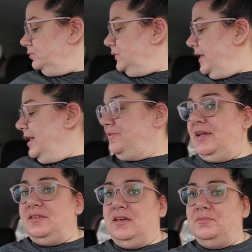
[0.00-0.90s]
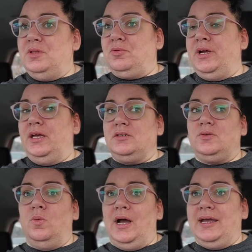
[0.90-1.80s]
I can't think of the name of the brand.
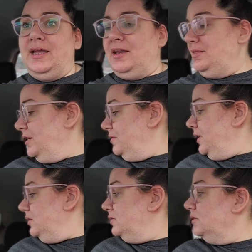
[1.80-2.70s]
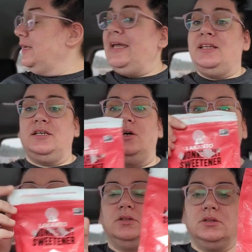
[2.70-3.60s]
Why can't I think of it? Lakanto.
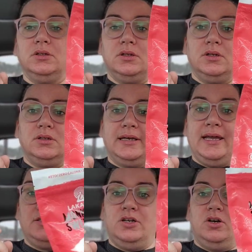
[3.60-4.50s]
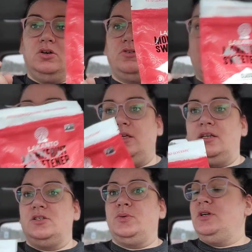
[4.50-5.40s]
Lakanto
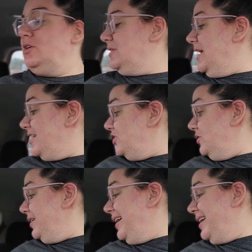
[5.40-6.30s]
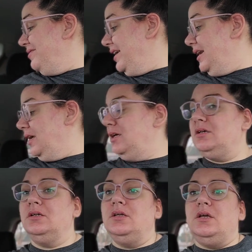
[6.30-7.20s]
granulated sweetener because I actually don't have any.
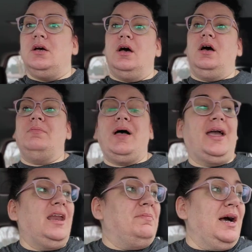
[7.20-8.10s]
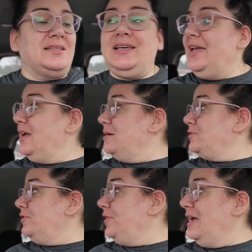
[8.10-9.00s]
Um, I got a box of K-Cups
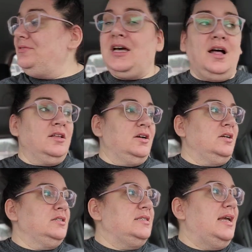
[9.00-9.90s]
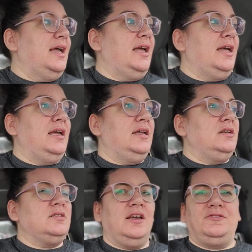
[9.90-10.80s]
for $5
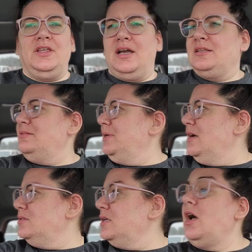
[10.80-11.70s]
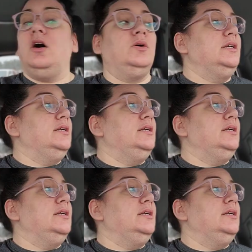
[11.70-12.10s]
and I feel like I got something else. Oh,